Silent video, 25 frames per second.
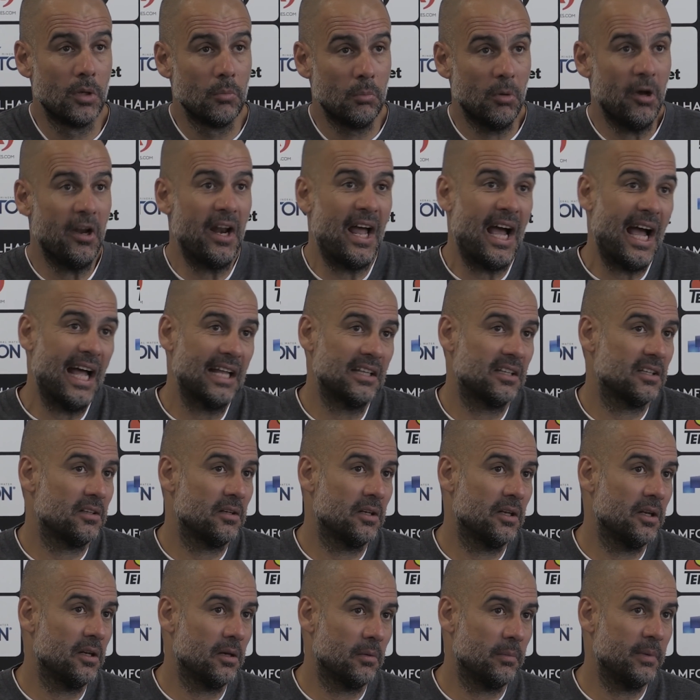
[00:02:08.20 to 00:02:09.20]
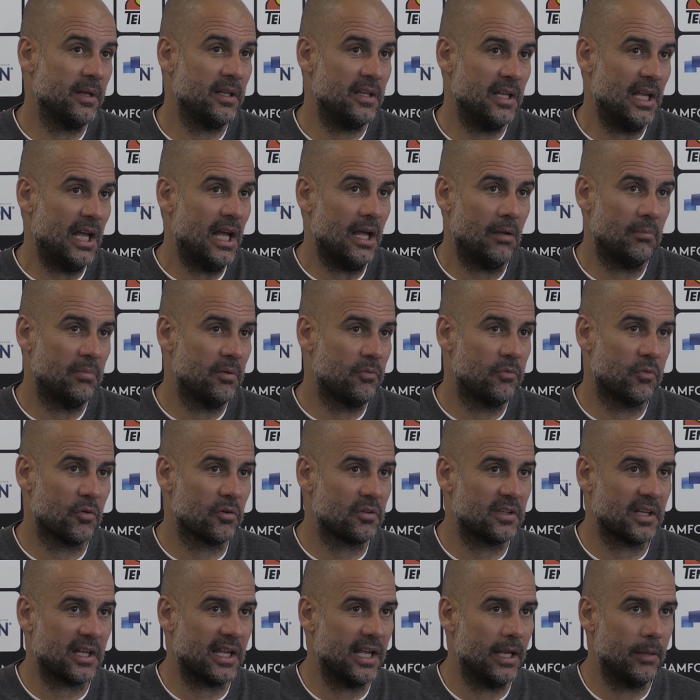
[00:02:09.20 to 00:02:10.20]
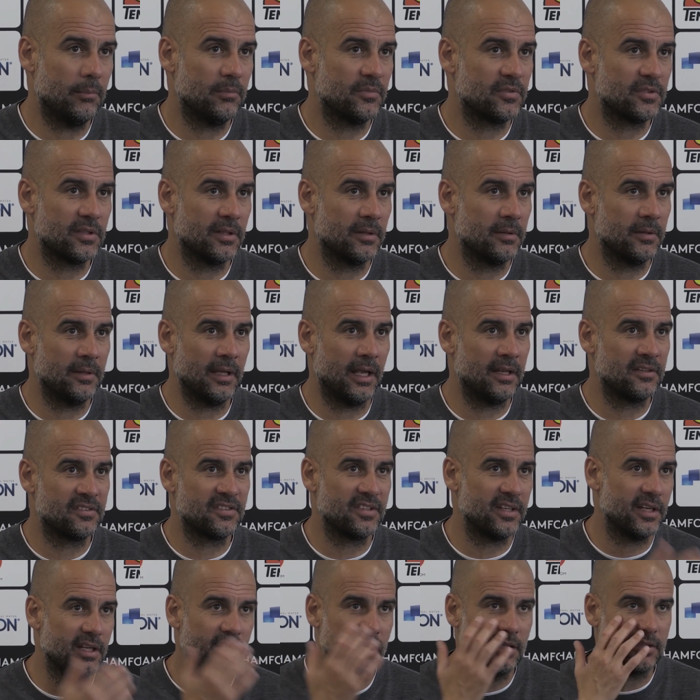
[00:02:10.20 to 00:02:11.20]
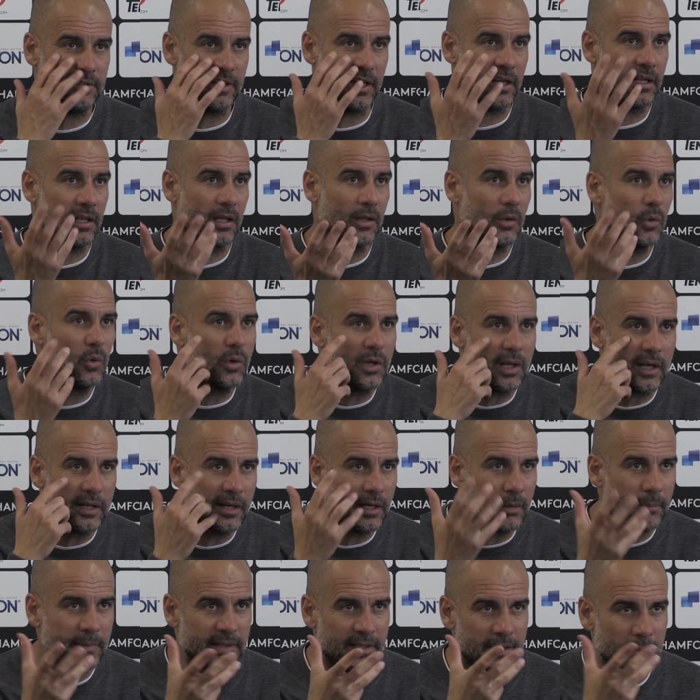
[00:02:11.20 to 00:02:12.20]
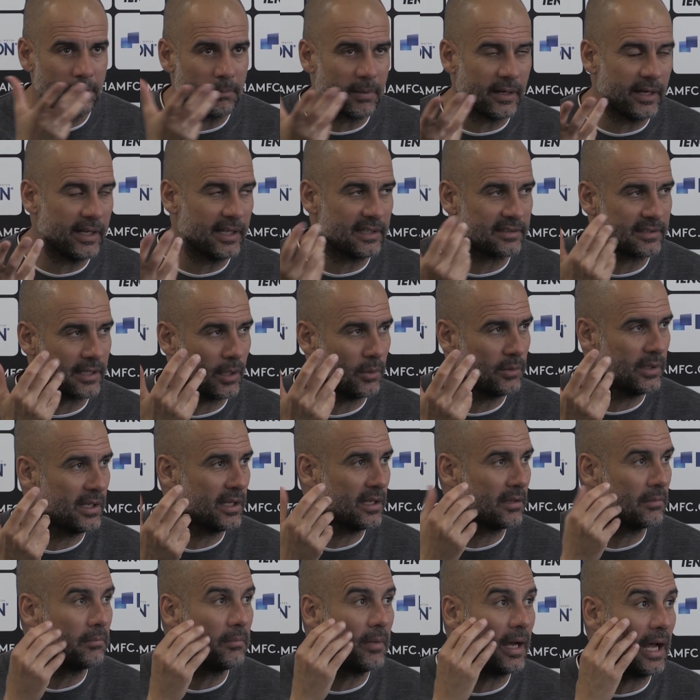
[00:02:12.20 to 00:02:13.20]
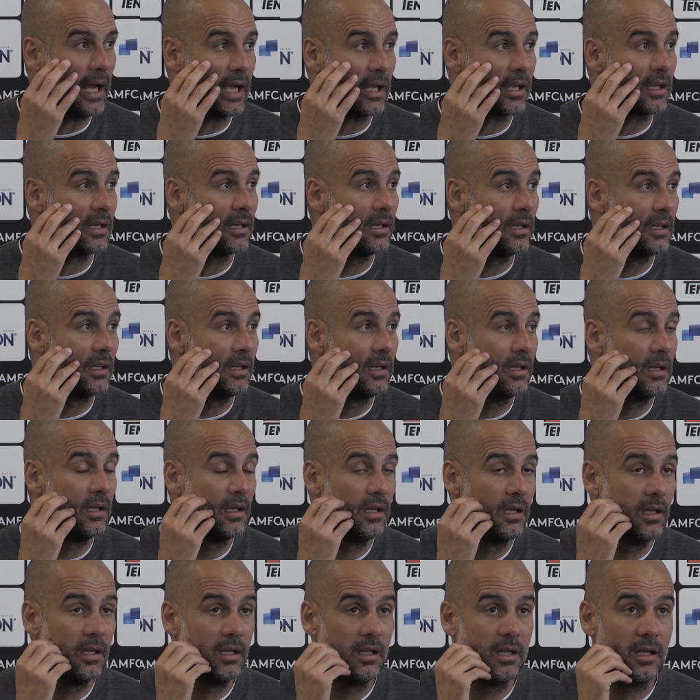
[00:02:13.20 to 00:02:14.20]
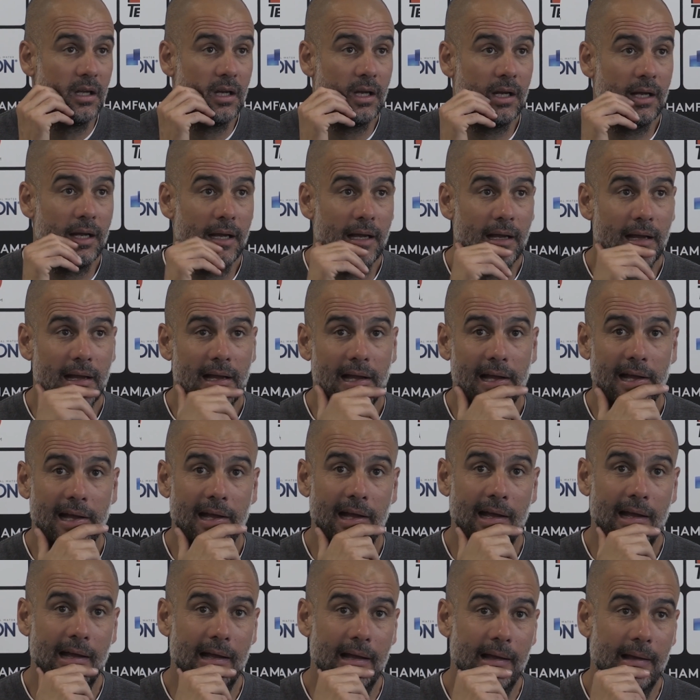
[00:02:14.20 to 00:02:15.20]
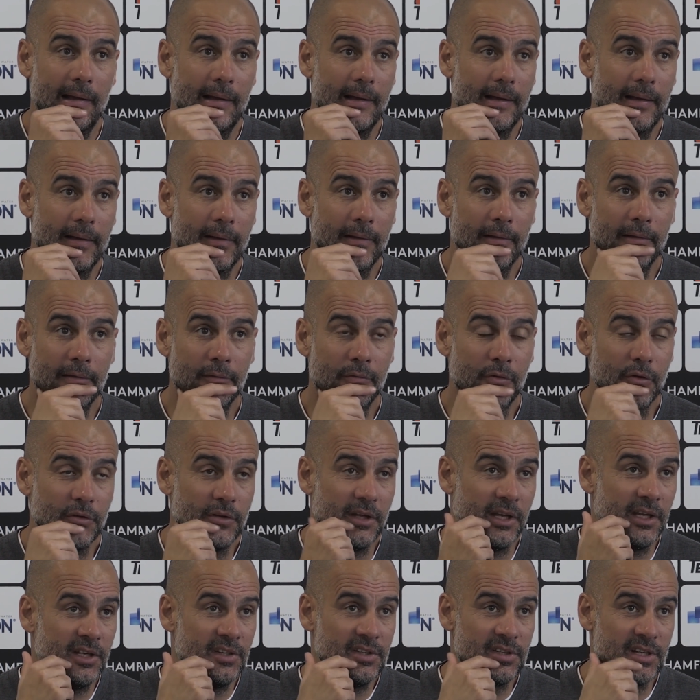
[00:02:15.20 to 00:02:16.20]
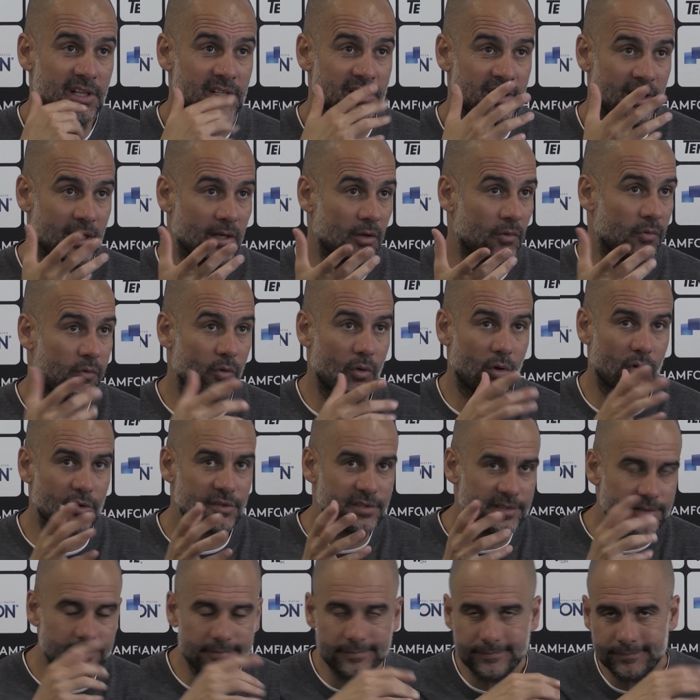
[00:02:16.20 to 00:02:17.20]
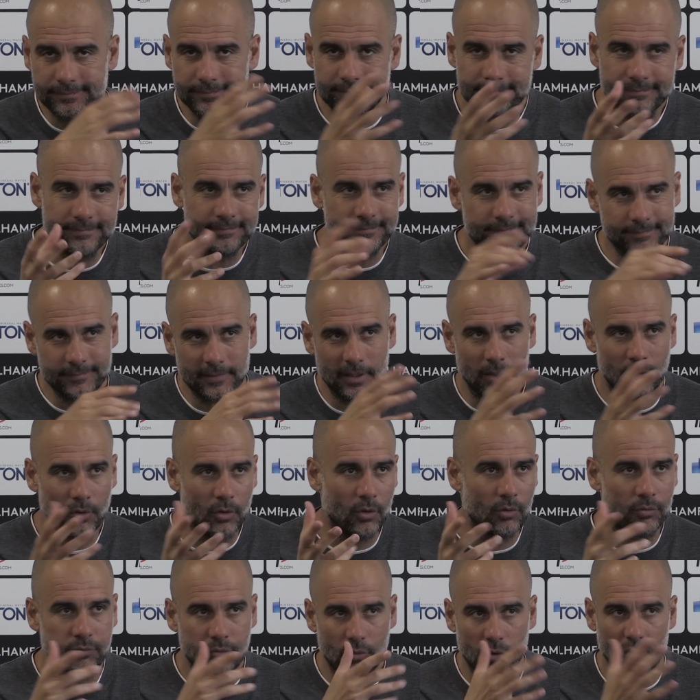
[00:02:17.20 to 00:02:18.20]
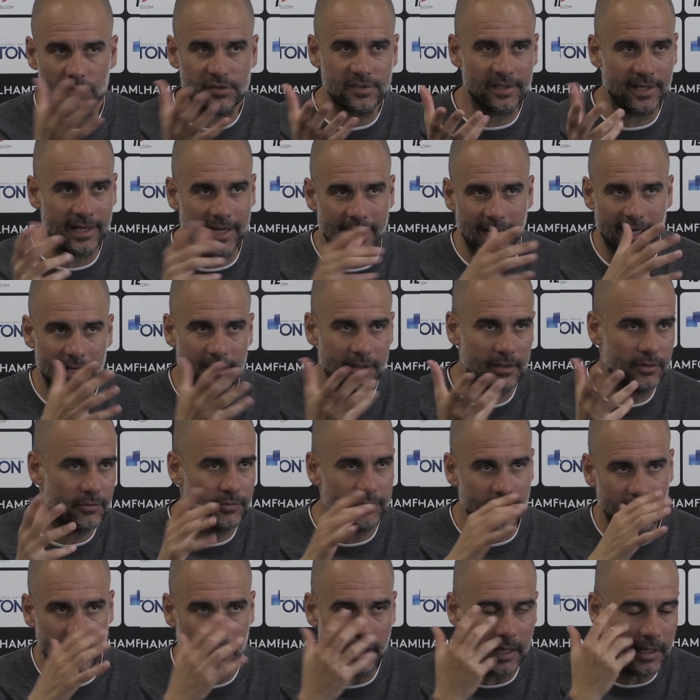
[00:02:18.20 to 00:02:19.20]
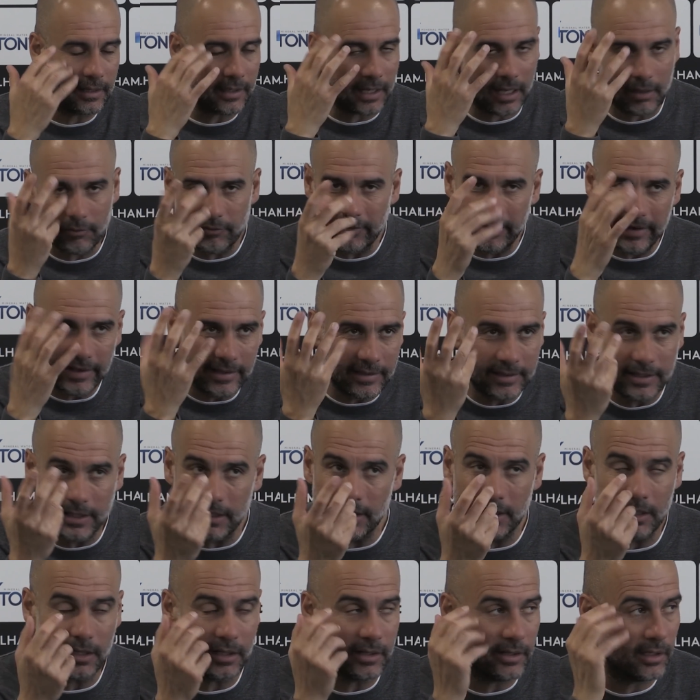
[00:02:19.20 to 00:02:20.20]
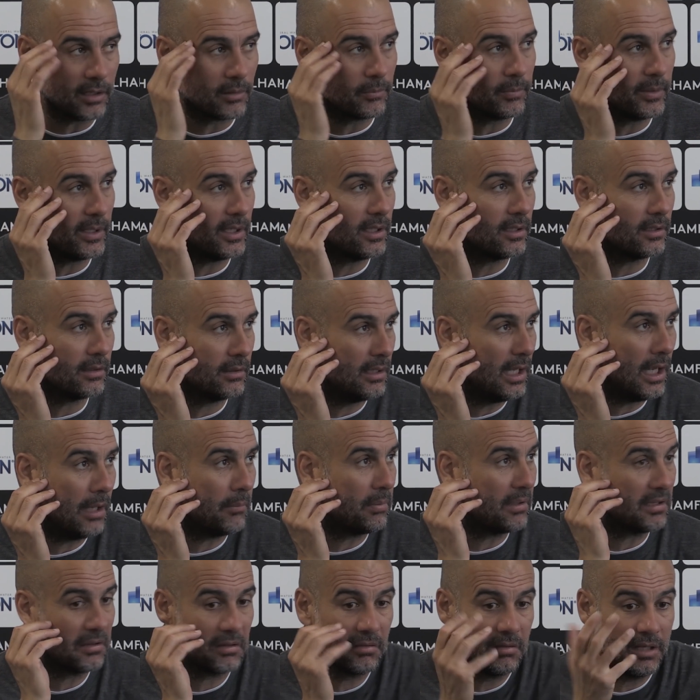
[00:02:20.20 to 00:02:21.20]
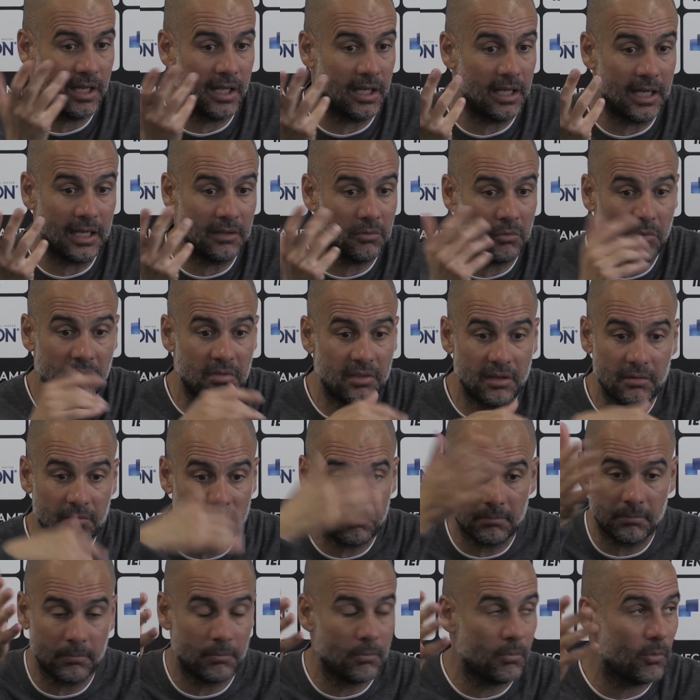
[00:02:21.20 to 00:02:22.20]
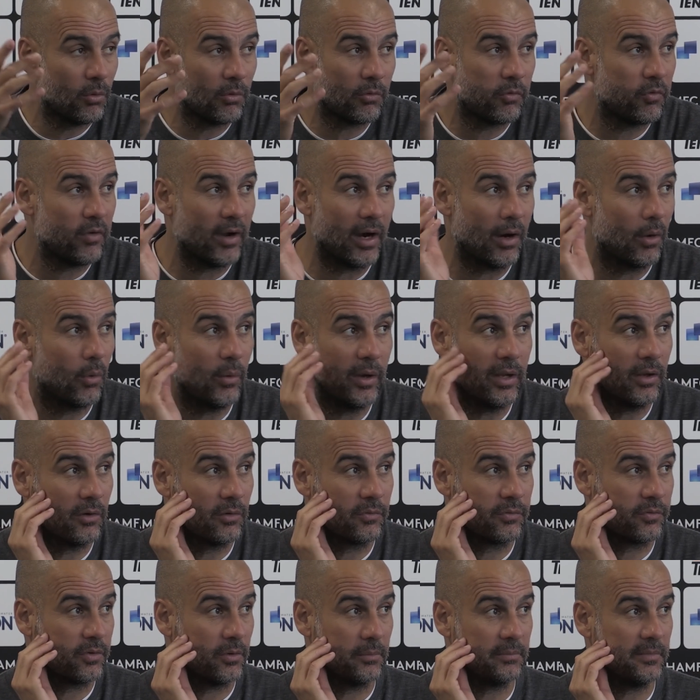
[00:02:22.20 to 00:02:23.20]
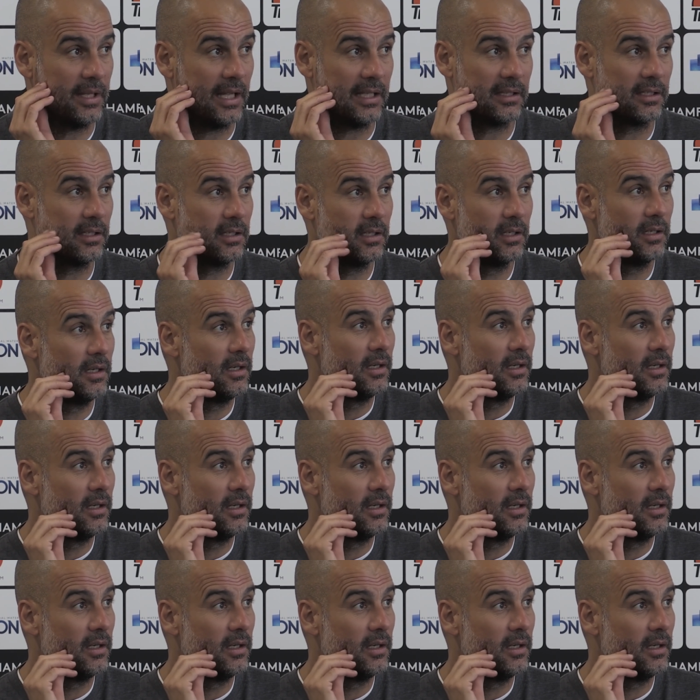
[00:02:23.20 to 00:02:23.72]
But I had a little bit, yeah, before the games that I see, take a look a little bit the players, how they come back. Uh, for the injuries, and of course, of course, in Cardiff, I, I have an idea a little bit. Yeah, but I don't think more far away from that.